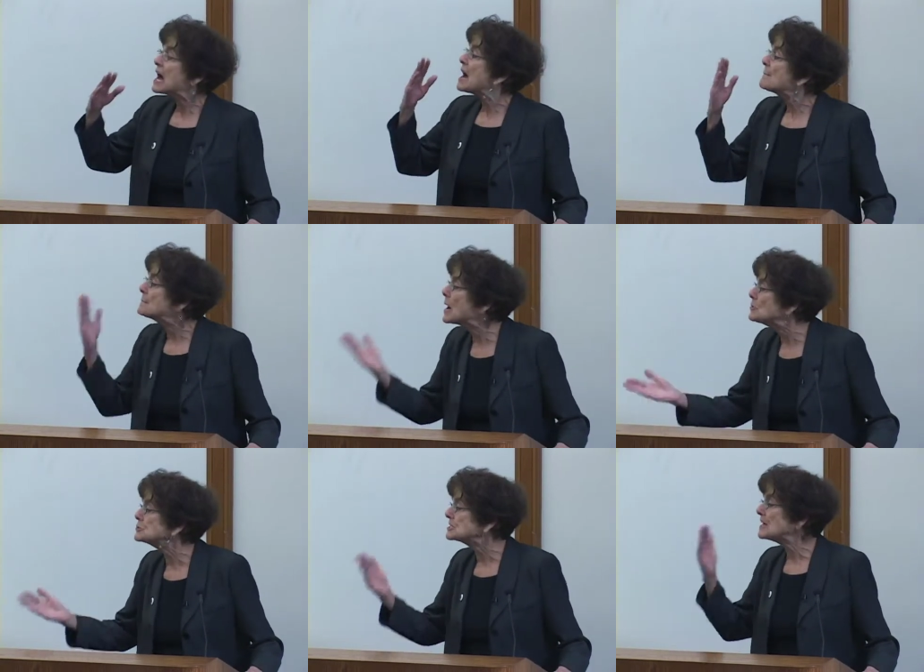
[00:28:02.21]

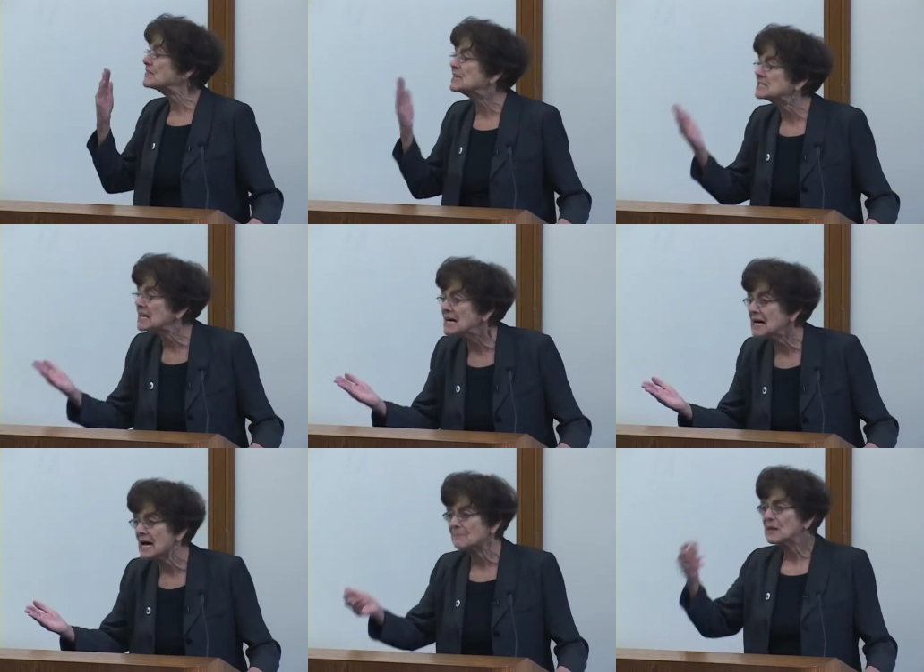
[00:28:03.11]
most of the
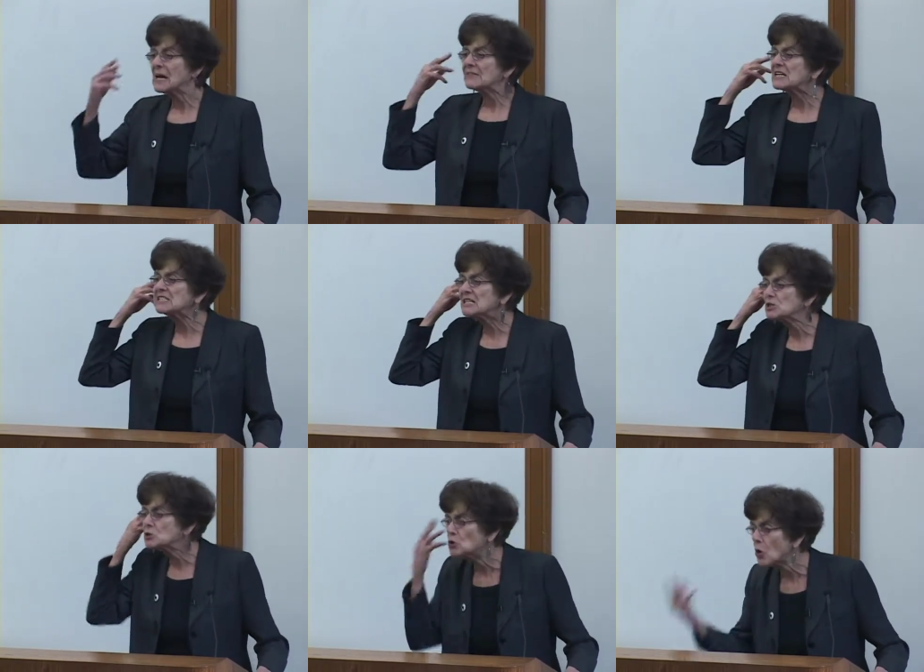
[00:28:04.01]
time. This is
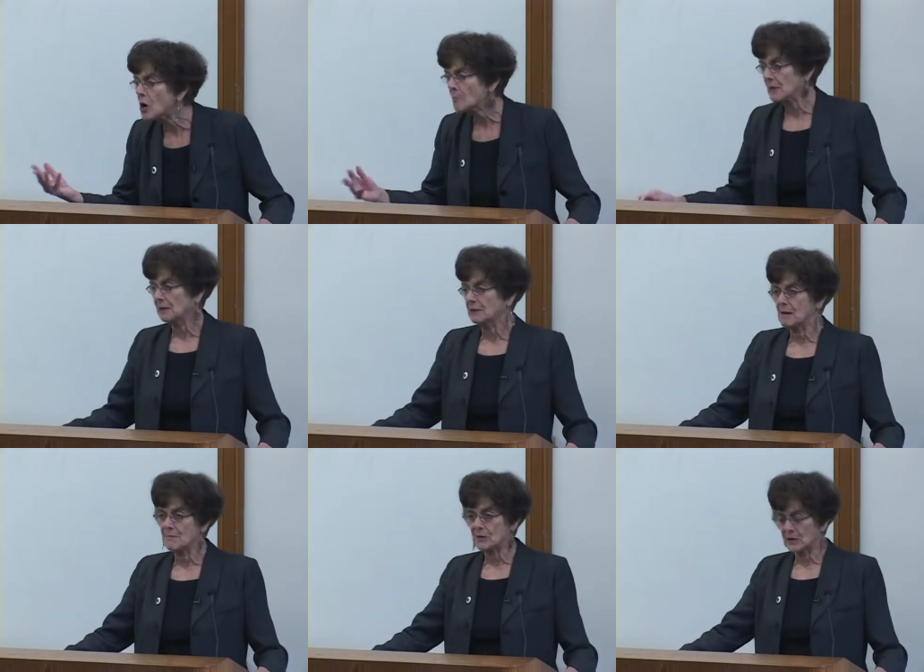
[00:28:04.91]
normal
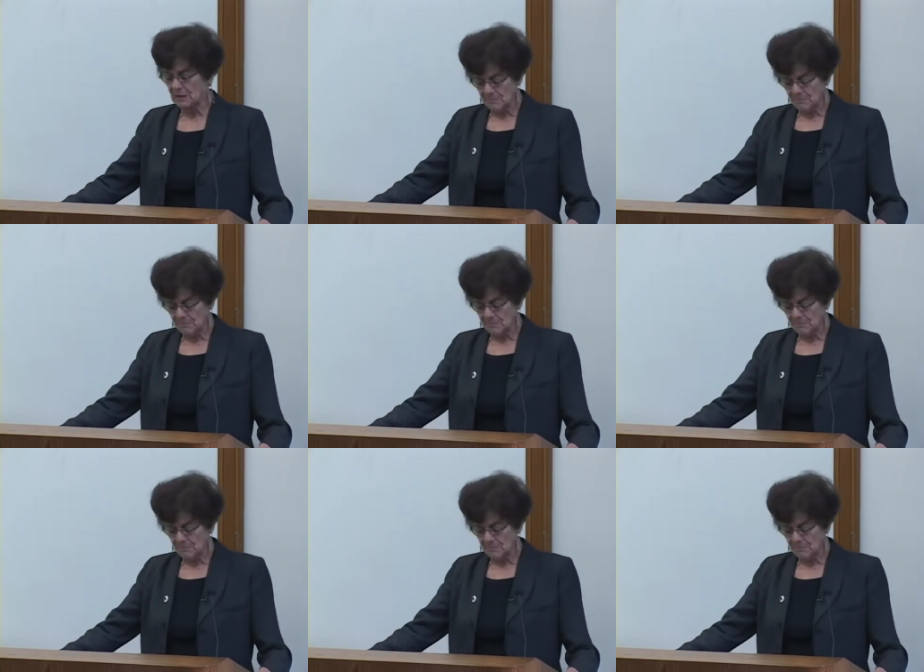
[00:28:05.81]
American